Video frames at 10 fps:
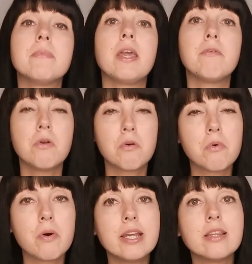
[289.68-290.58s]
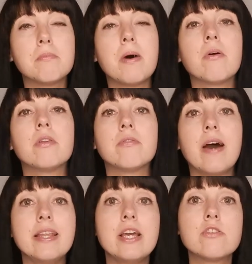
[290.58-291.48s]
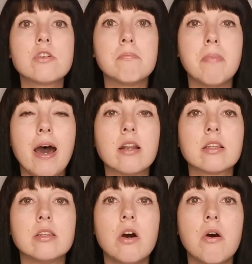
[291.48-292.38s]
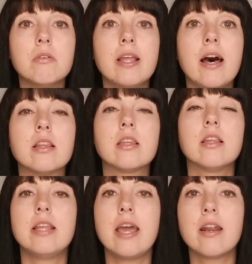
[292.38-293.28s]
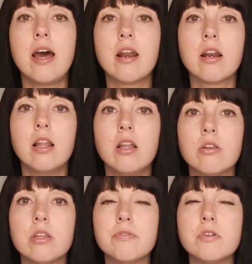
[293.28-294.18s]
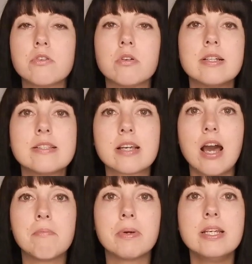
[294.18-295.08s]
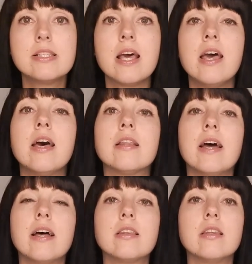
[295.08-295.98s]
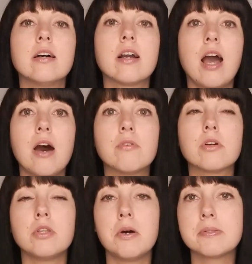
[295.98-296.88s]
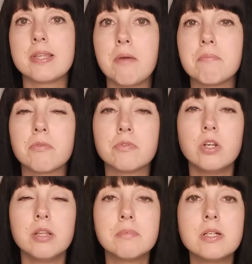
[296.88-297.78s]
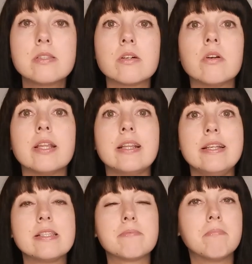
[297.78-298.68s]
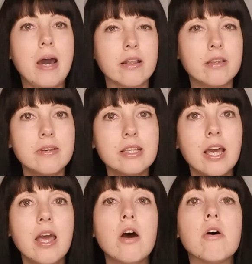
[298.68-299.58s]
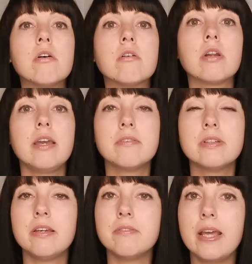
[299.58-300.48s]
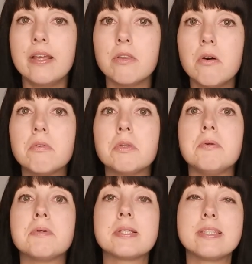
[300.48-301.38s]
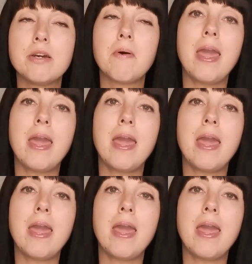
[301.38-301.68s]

If you're worried about the financial part, know that there are a lot of insurance companies that uh, cover those type of treatments or at least part of it or even if they don't, you're still